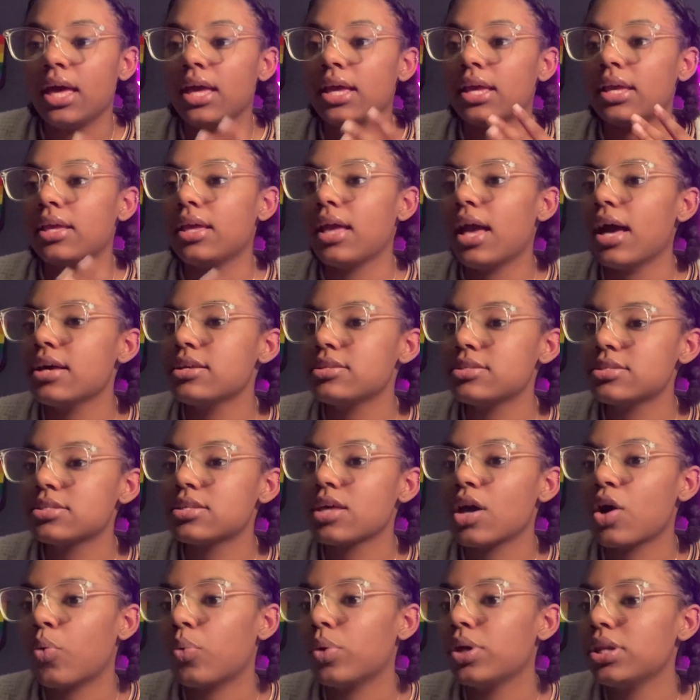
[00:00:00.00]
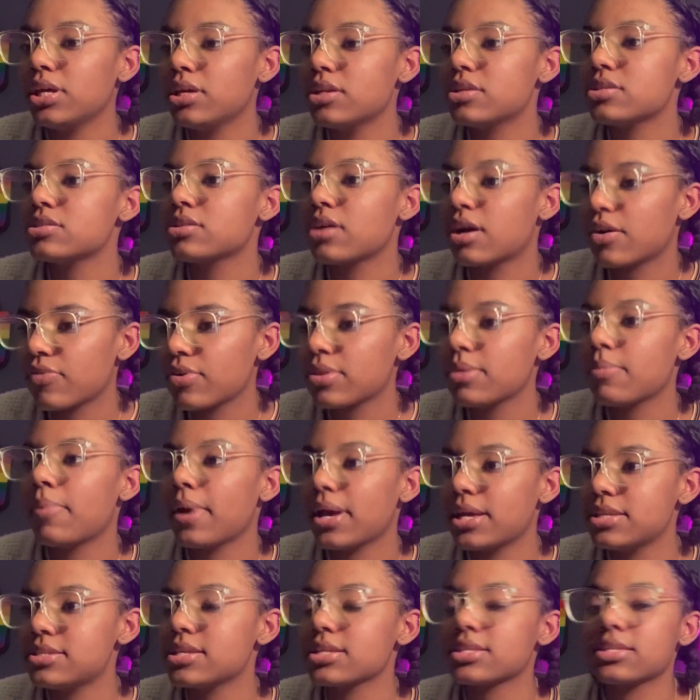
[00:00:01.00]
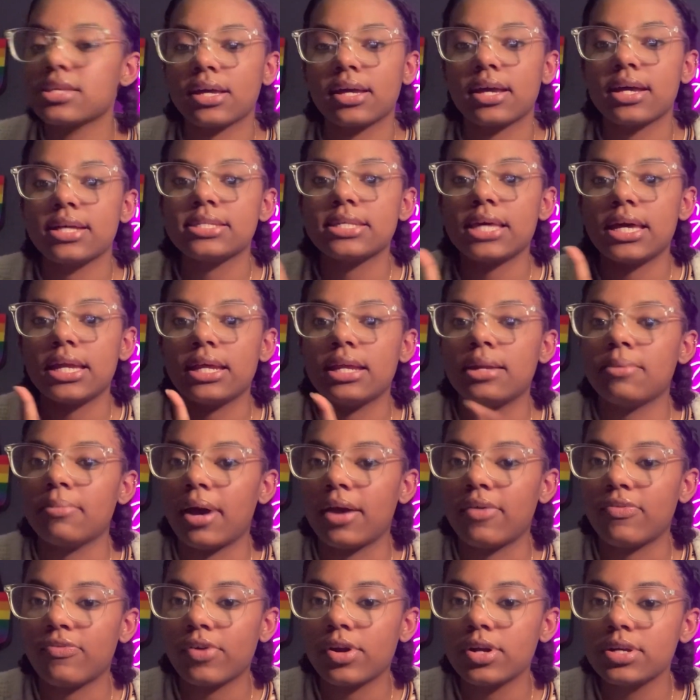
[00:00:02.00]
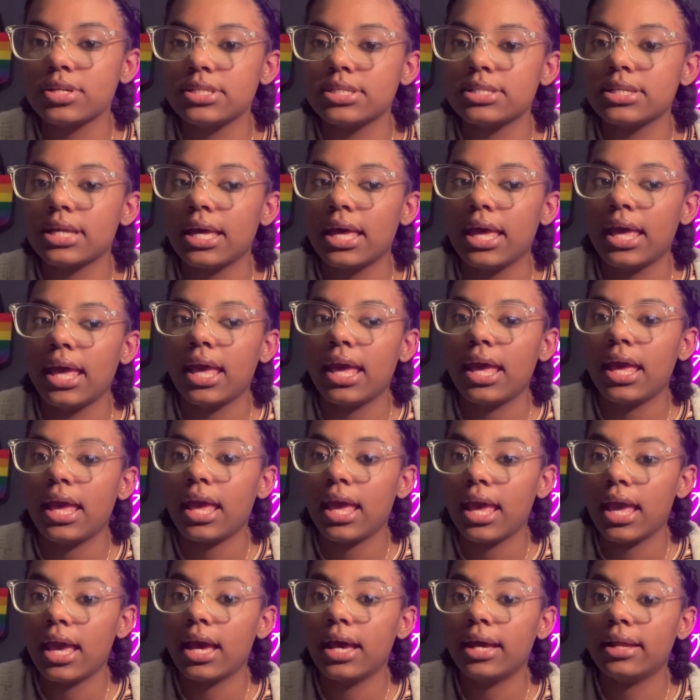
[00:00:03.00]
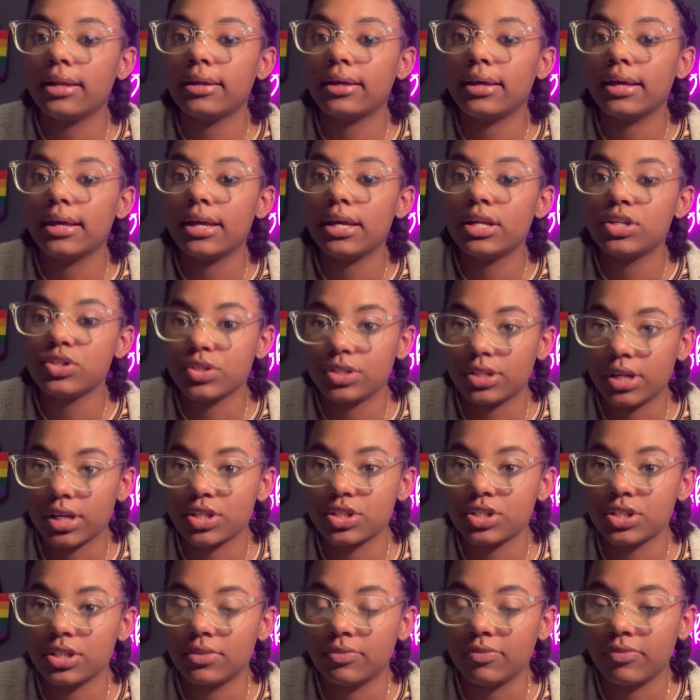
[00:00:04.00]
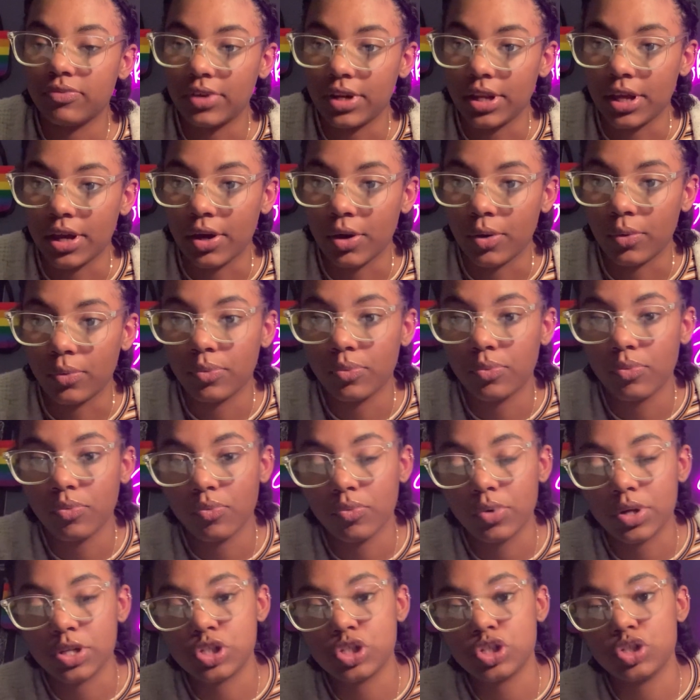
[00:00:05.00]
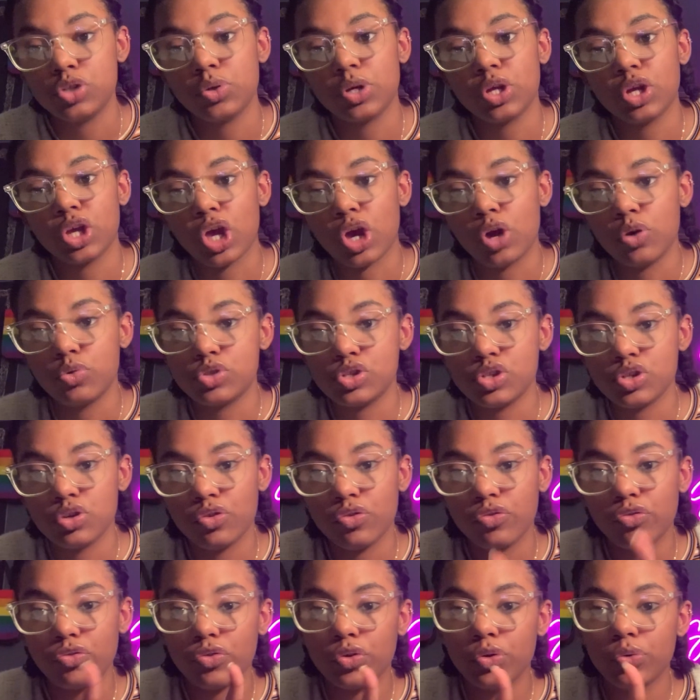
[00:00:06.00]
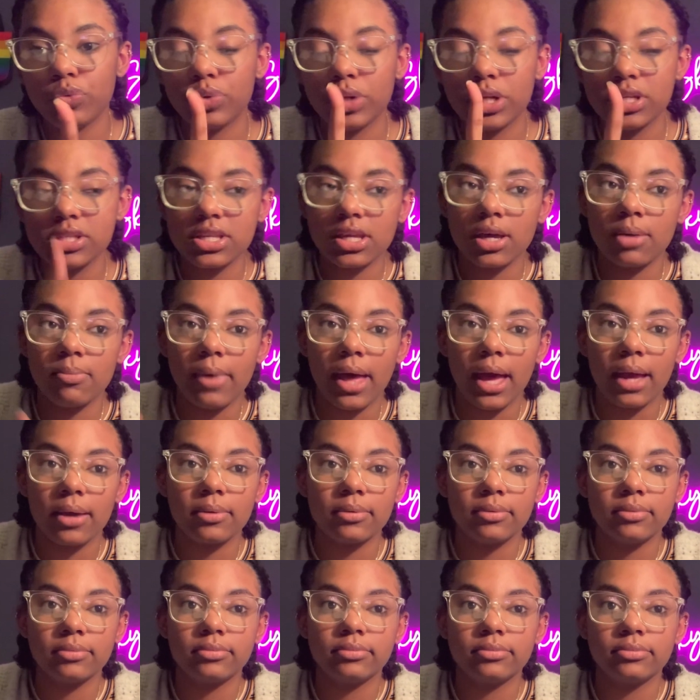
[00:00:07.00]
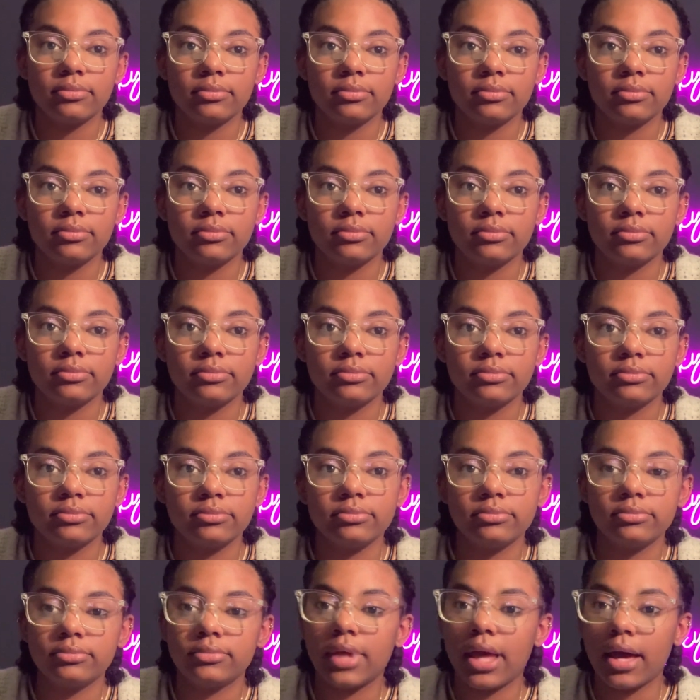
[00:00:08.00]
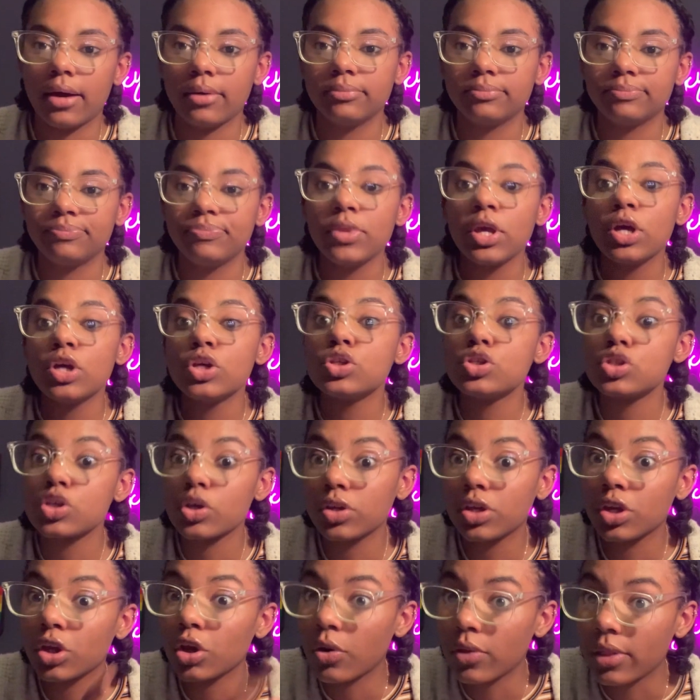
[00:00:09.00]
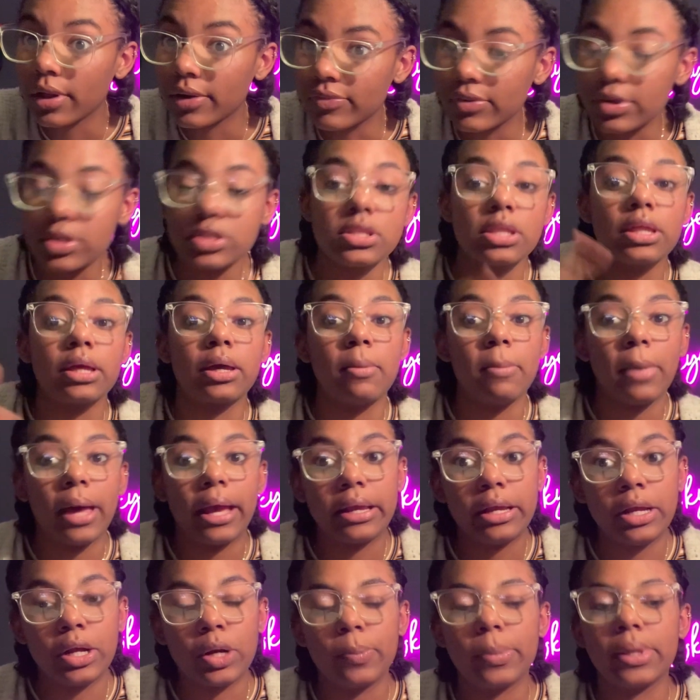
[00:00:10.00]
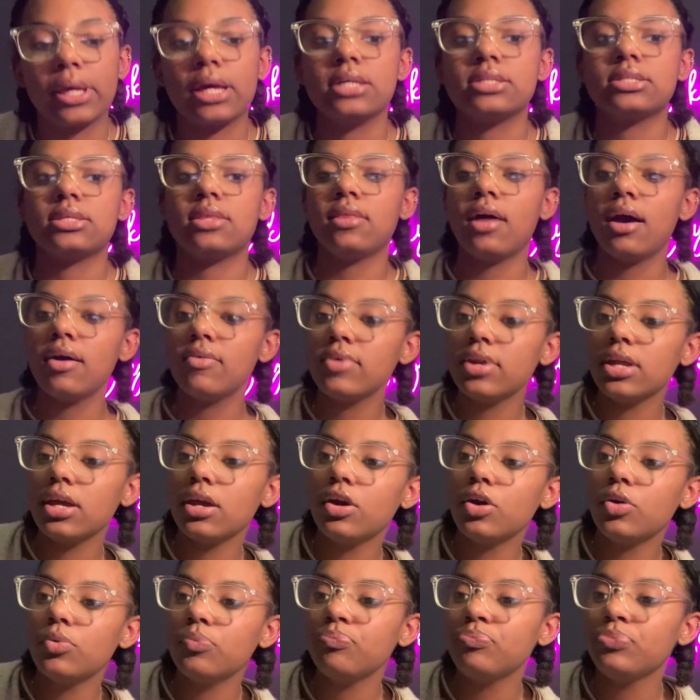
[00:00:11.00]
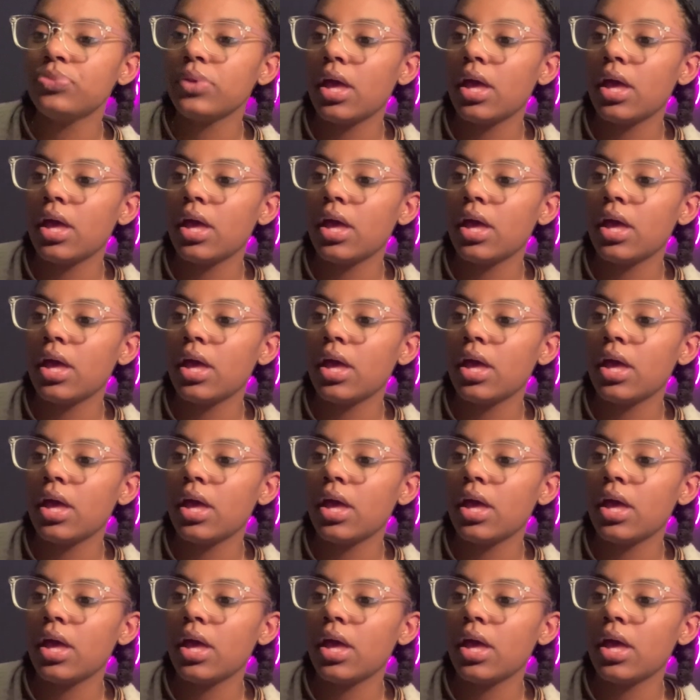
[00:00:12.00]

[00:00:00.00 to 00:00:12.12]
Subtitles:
Yes, we need to start from the basics, like I said in my first and introduction video, which you can go to if you need to come back. Yeah, so you can go there first and then come back here, because in that video